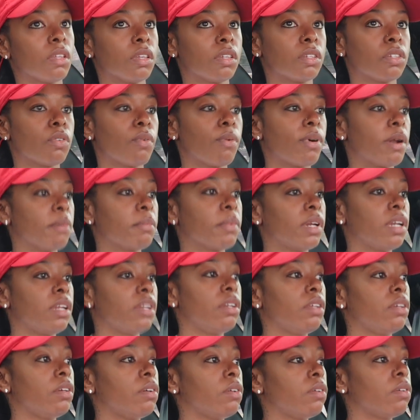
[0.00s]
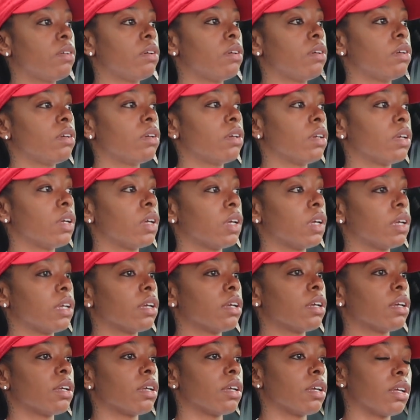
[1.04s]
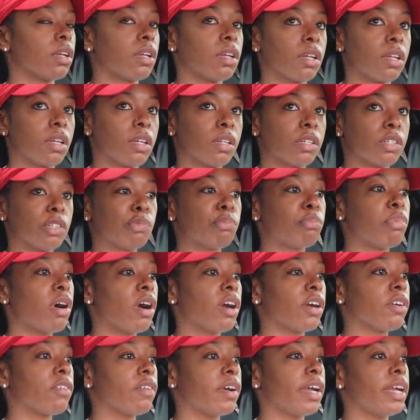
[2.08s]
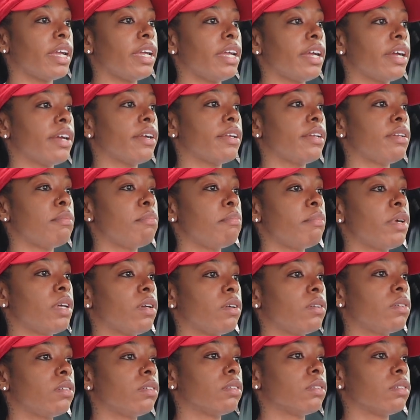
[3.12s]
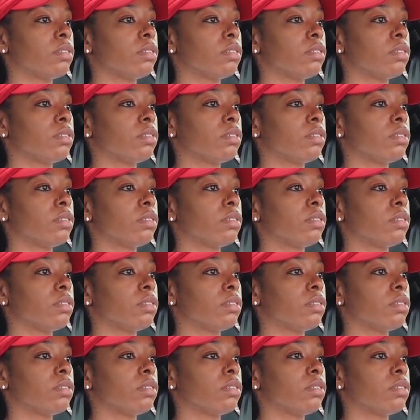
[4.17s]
So what I'm gonna do is park right here in the middle.